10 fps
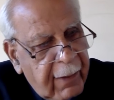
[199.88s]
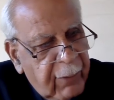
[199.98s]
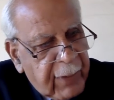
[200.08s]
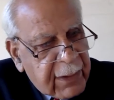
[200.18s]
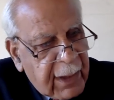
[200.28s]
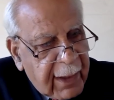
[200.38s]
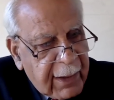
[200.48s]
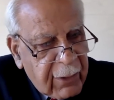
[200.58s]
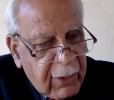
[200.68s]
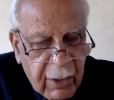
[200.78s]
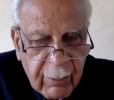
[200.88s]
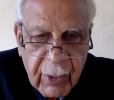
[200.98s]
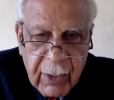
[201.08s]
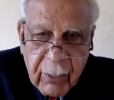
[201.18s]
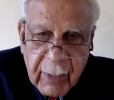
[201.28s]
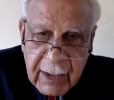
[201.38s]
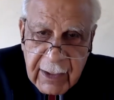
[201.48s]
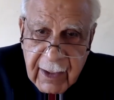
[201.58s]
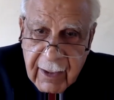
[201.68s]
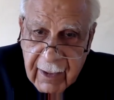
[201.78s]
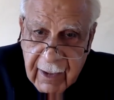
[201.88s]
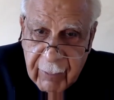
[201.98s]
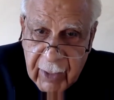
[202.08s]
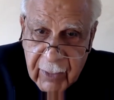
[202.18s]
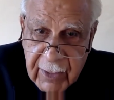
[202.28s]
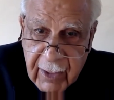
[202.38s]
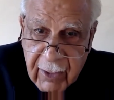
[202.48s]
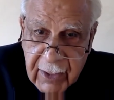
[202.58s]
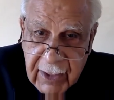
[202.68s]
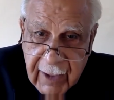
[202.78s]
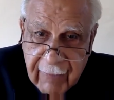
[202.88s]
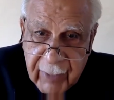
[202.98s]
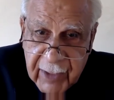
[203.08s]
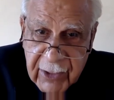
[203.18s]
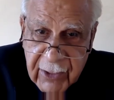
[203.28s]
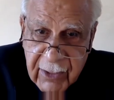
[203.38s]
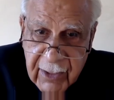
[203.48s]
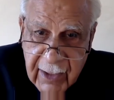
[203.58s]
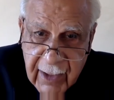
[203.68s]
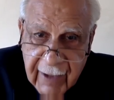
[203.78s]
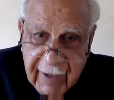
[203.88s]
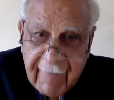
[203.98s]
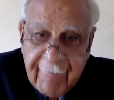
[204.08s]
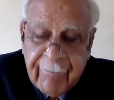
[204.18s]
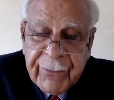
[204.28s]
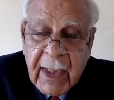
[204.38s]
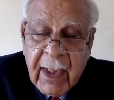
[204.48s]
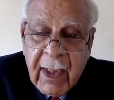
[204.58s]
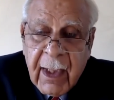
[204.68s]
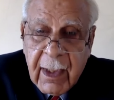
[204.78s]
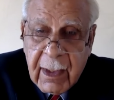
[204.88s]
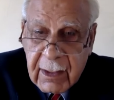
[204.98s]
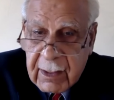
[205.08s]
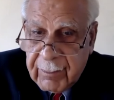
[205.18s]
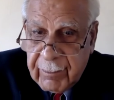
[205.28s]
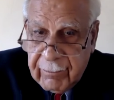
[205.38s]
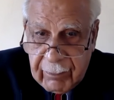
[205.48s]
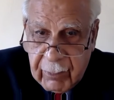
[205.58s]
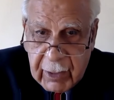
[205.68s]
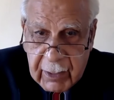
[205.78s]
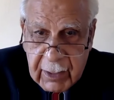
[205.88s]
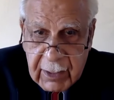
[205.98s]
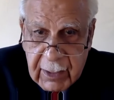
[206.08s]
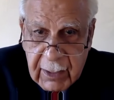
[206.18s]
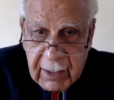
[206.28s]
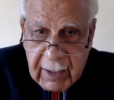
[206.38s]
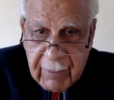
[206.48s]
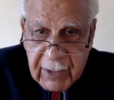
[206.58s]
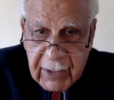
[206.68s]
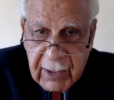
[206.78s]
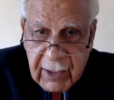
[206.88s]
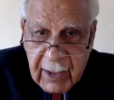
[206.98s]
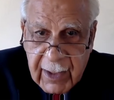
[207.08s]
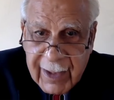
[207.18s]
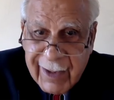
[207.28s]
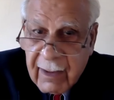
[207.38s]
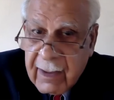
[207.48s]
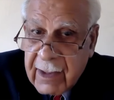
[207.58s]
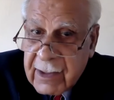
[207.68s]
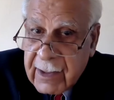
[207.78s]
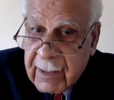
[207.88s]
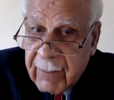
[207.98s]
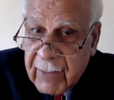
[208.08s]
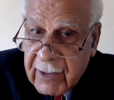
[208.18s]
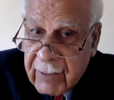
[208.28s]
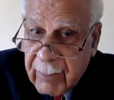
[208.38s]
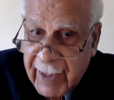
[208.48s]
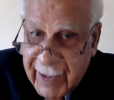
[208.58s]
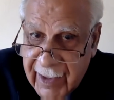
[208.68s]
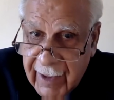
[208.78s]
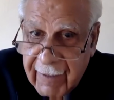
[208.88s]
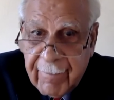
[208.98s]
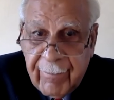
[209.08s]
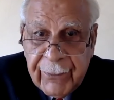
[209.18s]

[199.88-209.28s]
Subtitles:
we started talking about what is an agreement. It was a logical place to start. It's what establishes the legal relationship, which is binding,